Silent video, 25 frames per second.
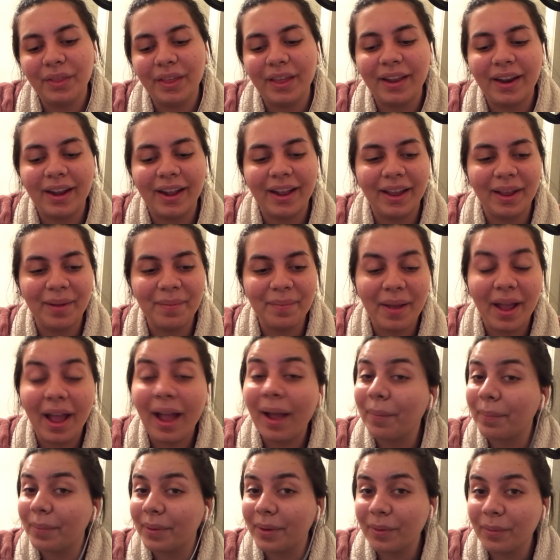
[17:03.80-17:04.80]
that I am
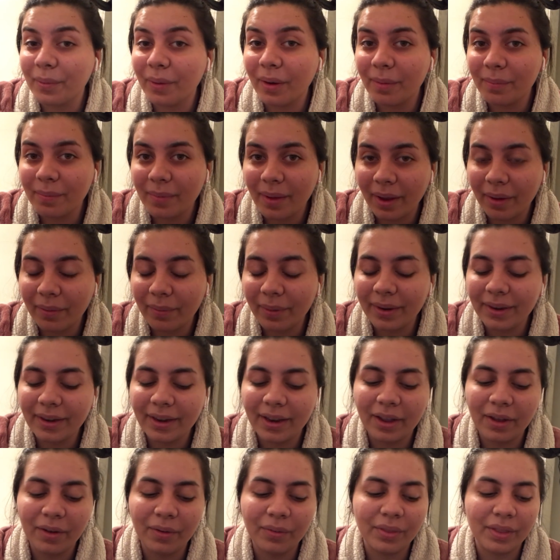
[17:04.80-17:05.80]
happy where I'm at right
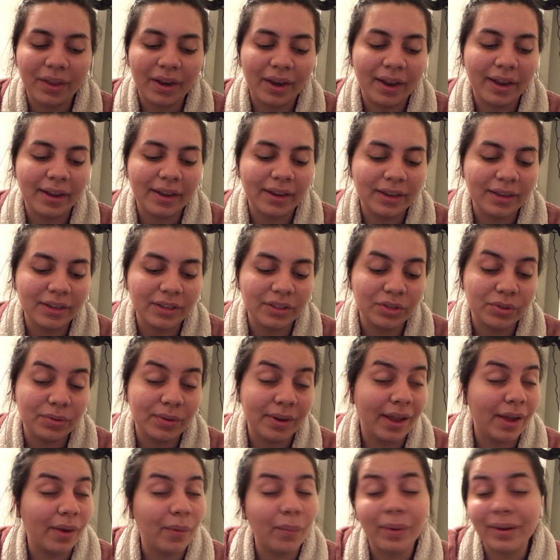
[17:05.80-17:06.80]
now, that I do
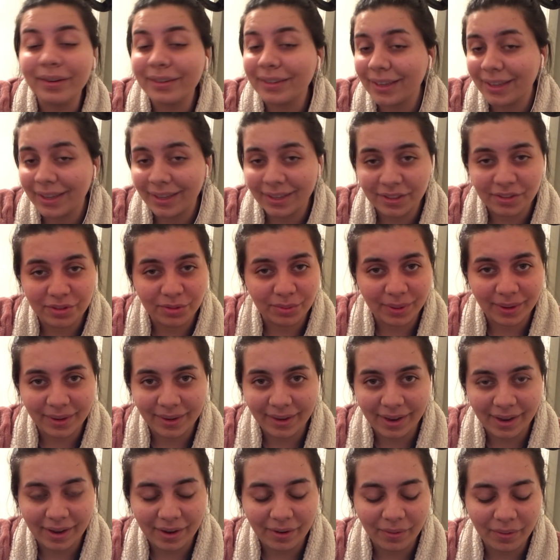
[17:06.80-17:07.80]
not want kids right
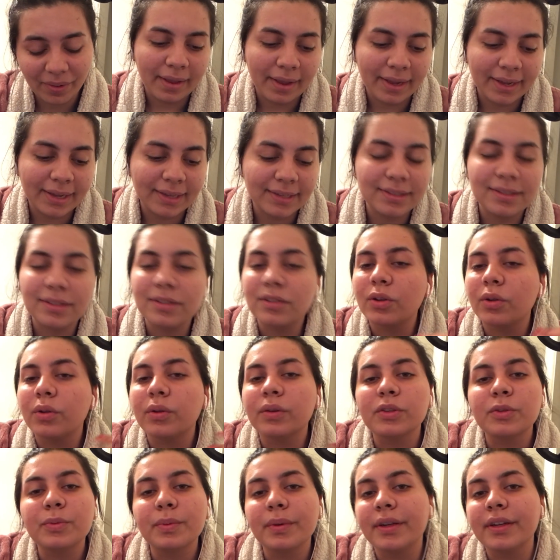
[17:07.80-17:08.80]
now. I guess this whole
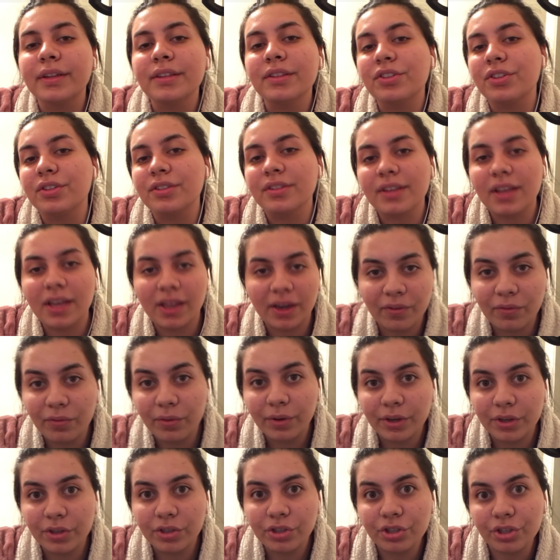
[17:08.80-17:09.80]
experience just kind of
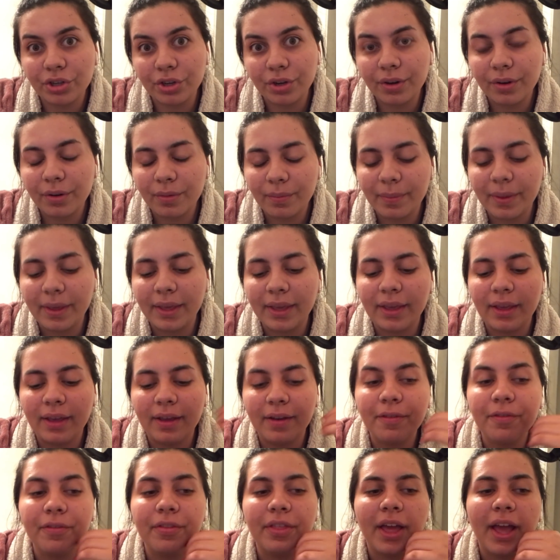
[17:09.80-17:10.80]
reassured me of